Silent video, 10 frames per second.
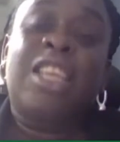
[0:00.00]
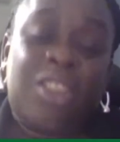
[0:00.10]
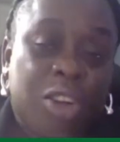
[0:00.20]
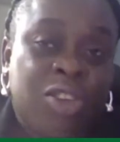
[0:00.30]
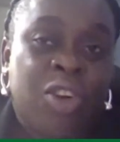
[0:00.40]

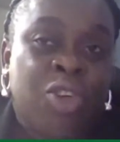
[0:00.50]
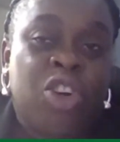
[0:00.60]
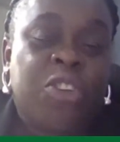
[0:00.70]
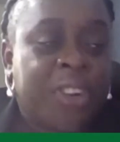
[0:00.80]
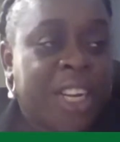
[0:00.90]
It also
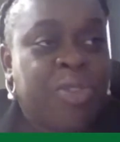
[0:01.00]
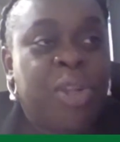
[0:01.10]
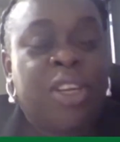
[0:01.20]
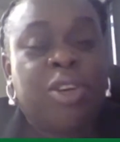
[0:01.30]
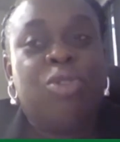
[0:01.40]
goes further
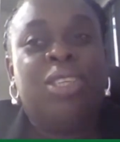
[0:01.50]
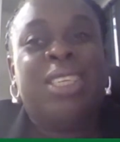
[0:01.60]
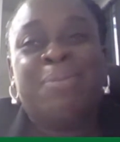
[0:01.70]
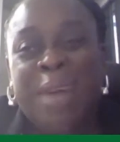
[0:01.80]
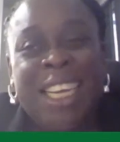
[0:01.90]
to include
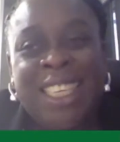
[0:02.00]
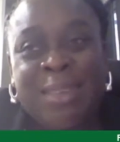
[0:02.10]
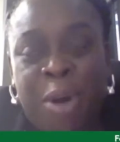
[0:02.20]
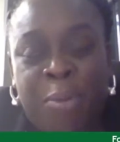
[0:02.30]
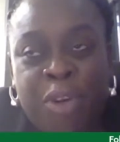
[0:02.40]
the
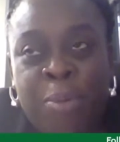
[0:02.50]
maximum